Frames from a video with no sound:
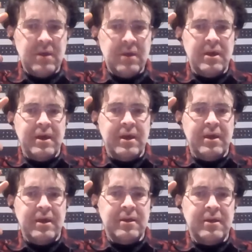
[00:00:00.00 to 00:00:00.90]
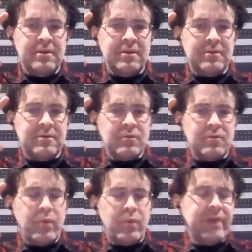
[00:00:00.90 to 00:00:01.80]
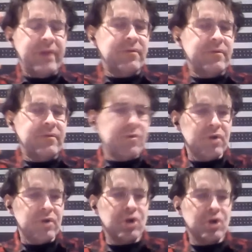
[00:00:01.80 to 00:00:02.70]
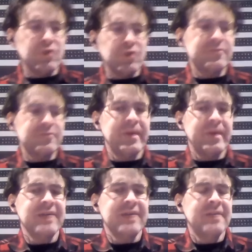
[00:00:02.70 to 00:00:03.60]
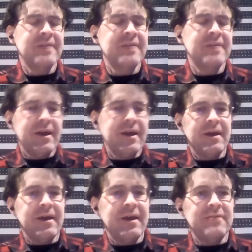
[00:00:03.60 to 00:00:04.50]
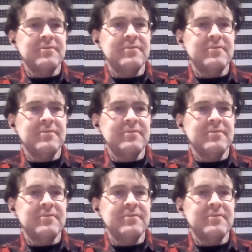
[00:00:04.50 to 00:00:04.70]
and win or garner respect as